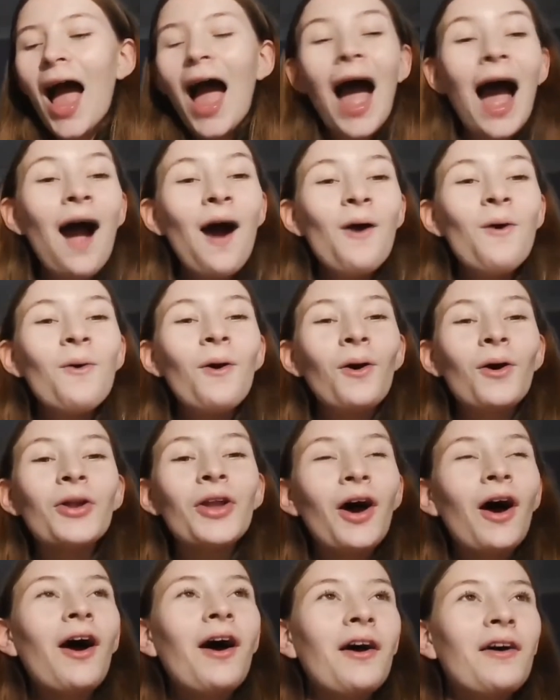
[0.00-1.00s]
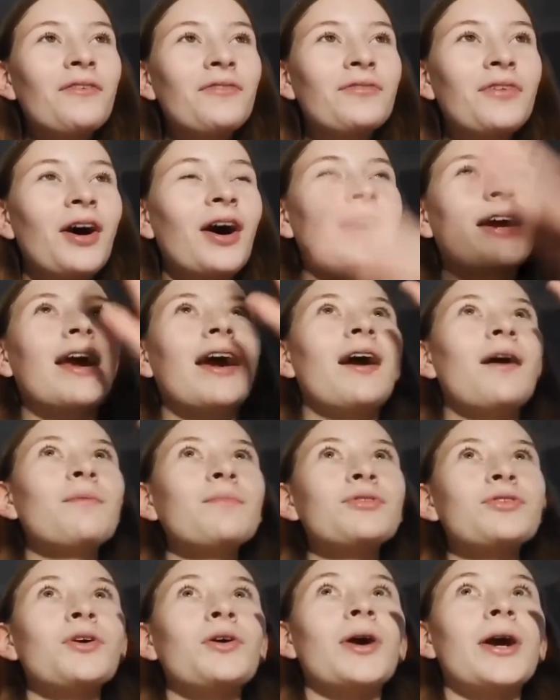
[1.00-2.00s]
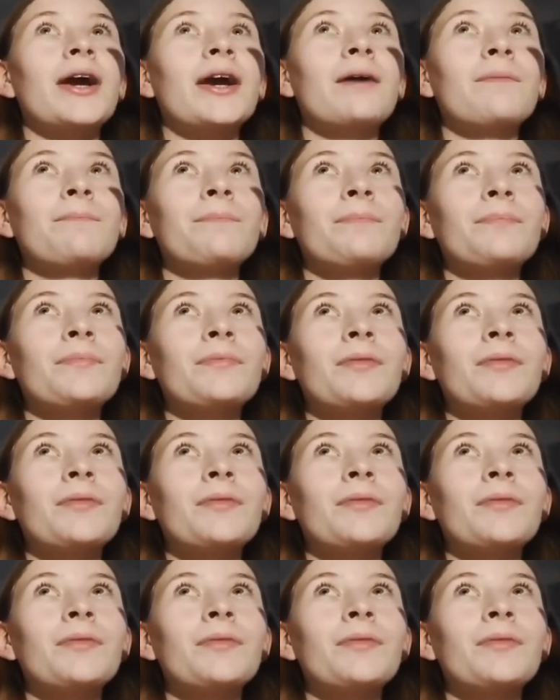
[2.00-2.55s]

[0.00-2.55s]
How on earth? Okay, I'm sorry.